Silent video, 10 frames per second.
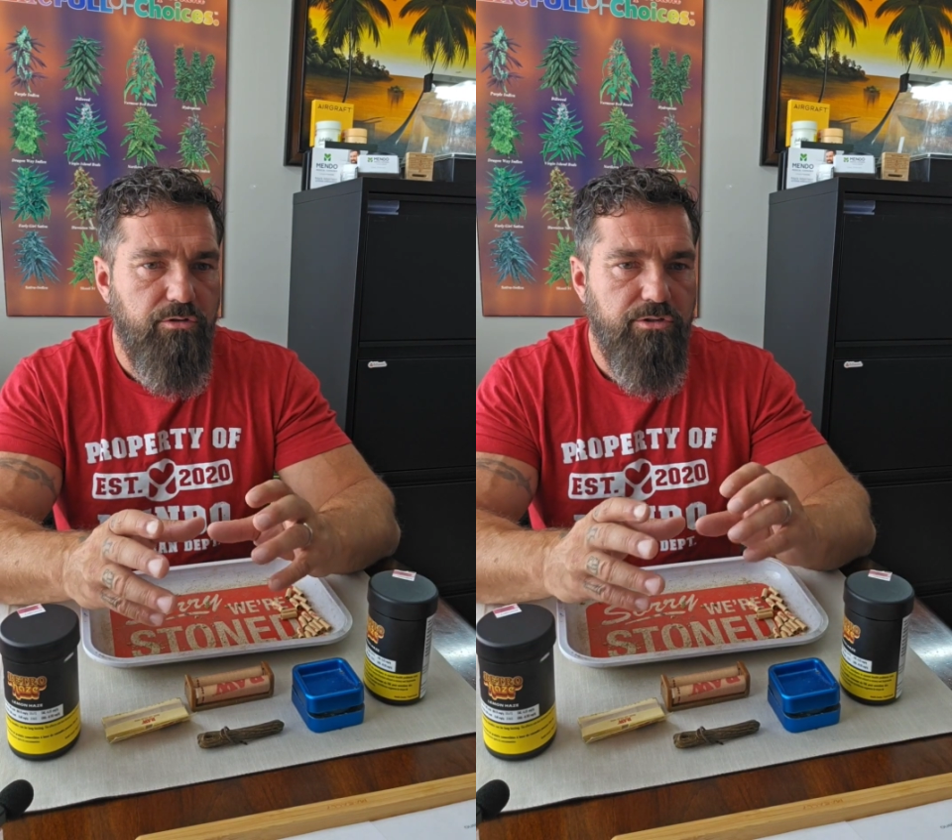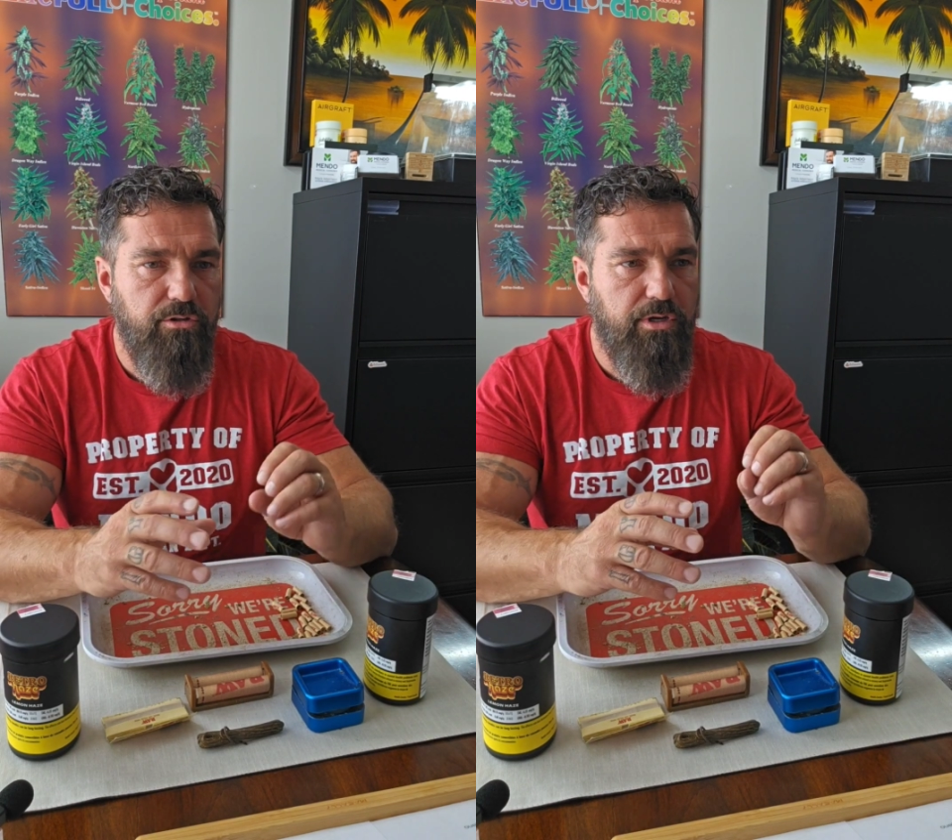
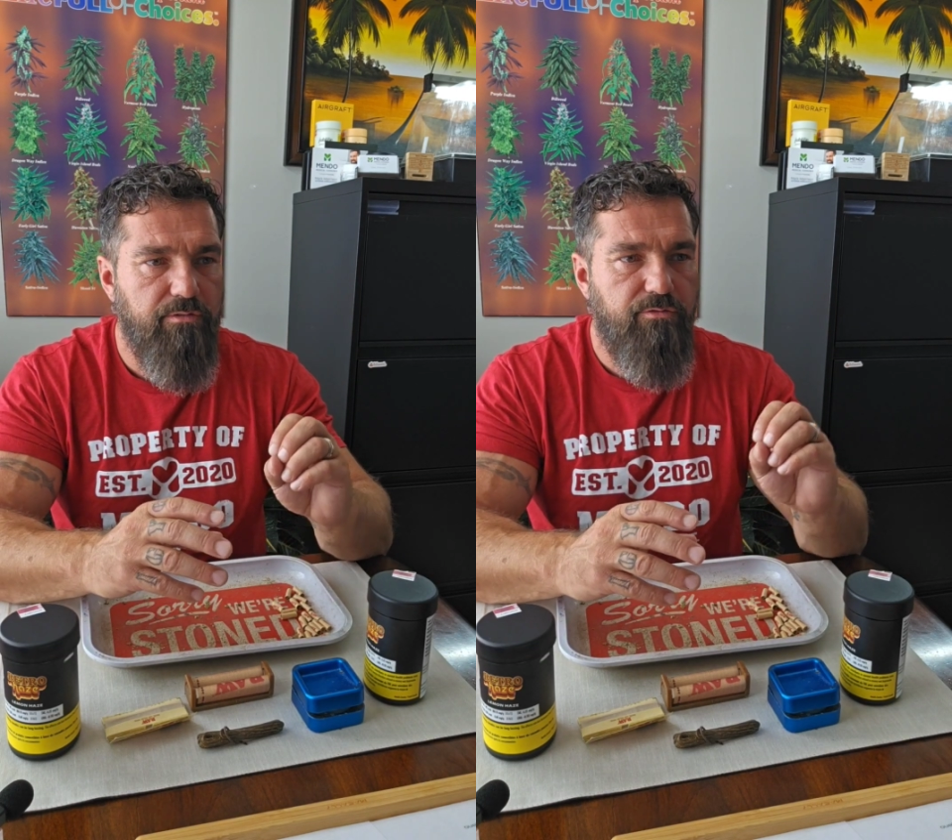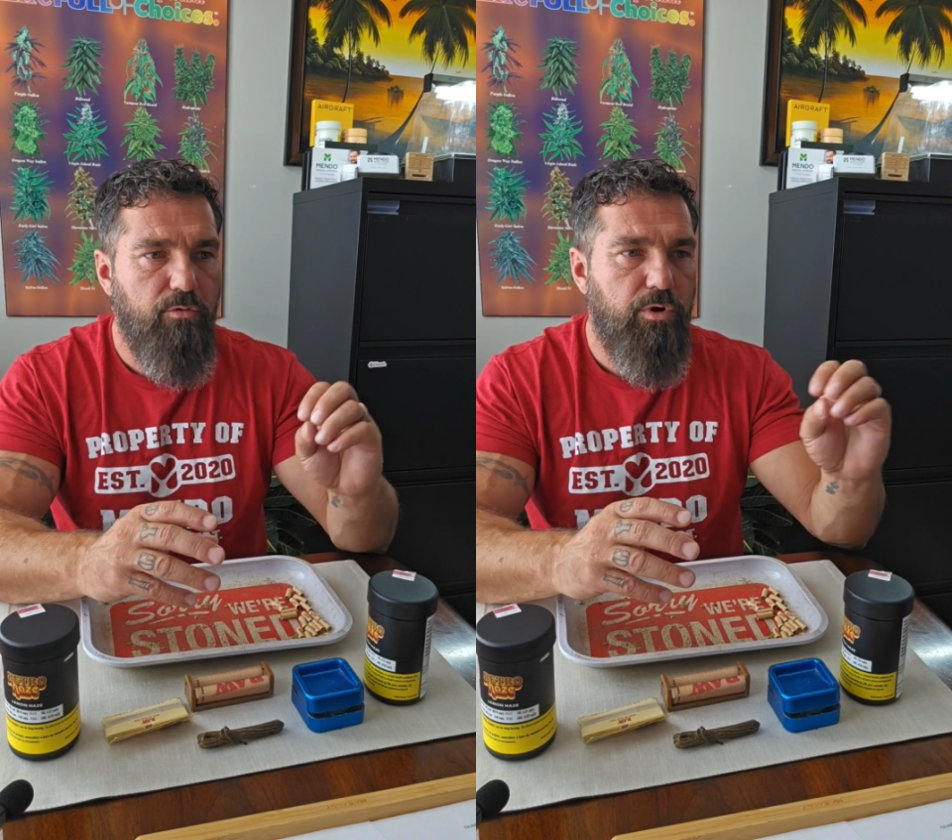met a
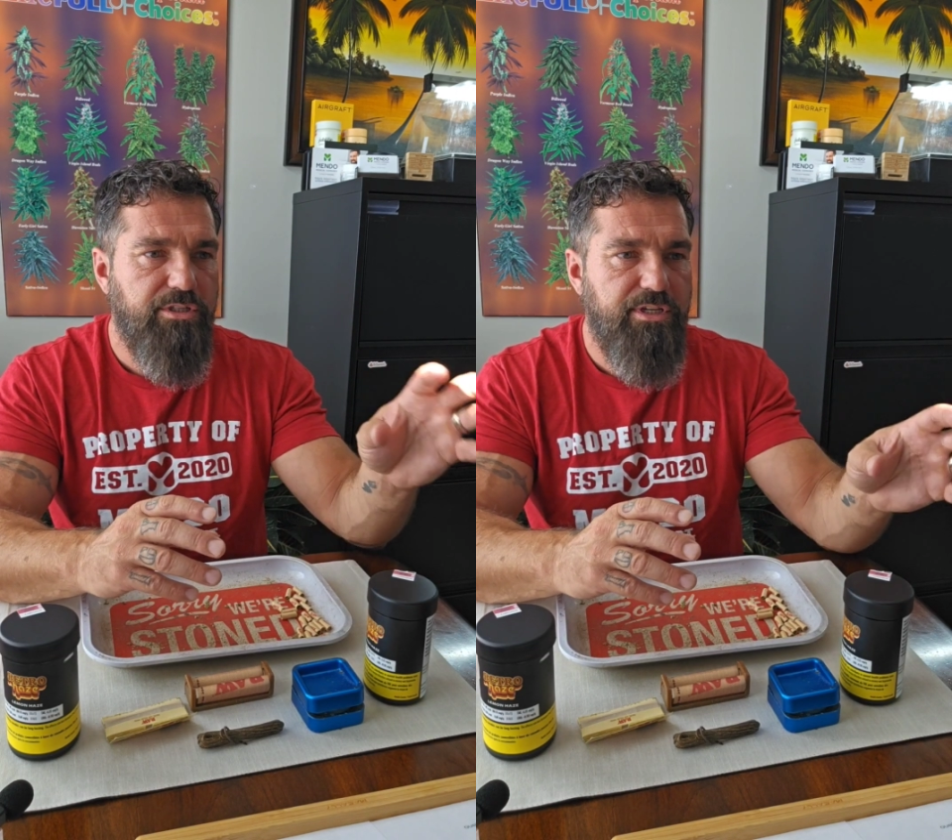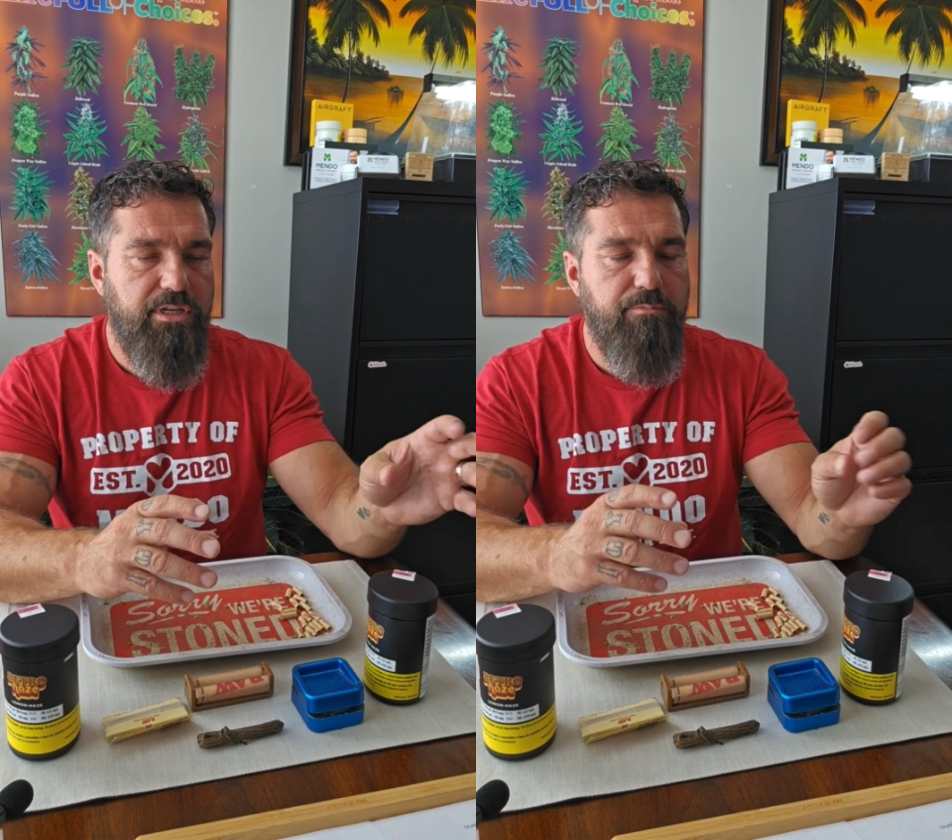few
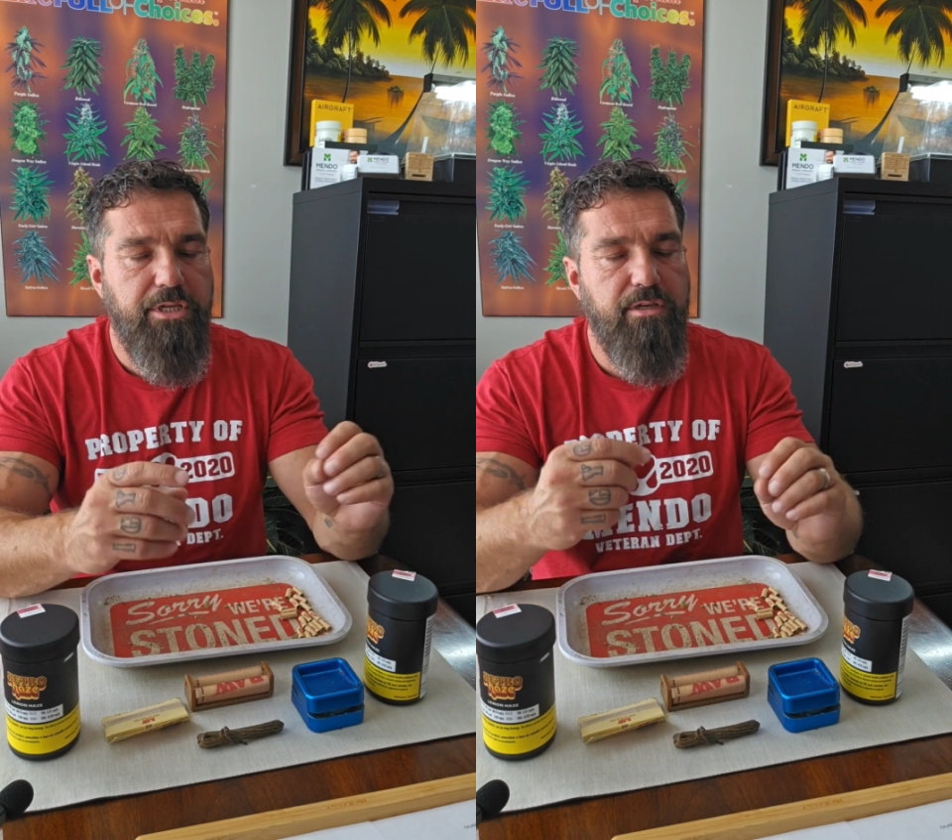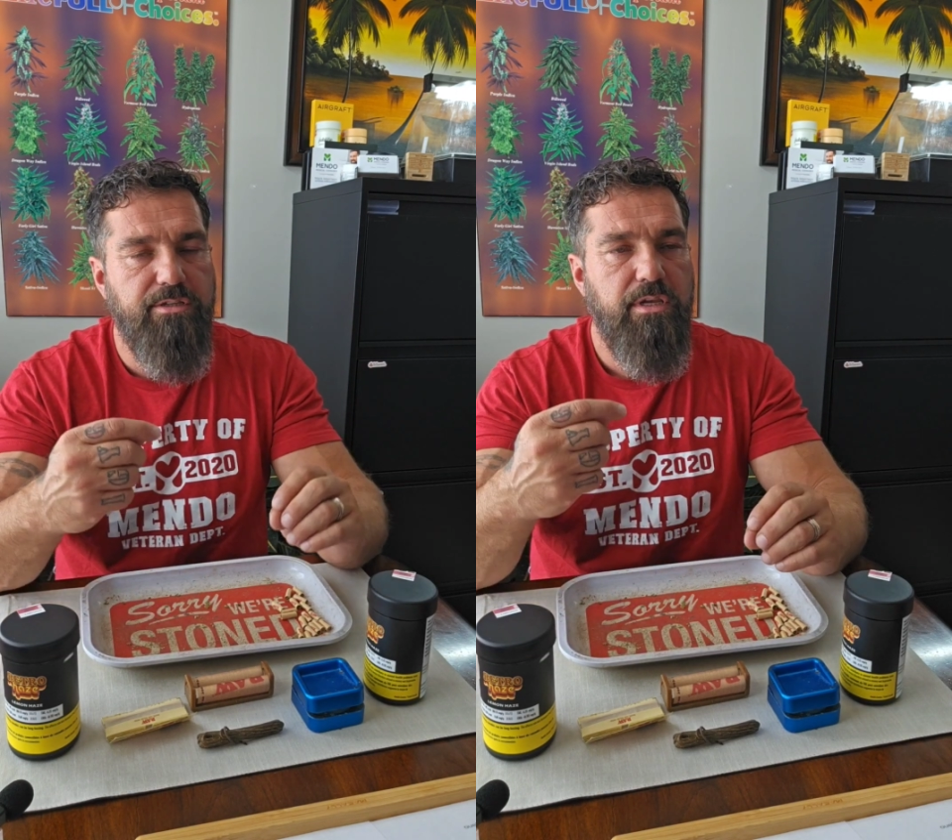patients.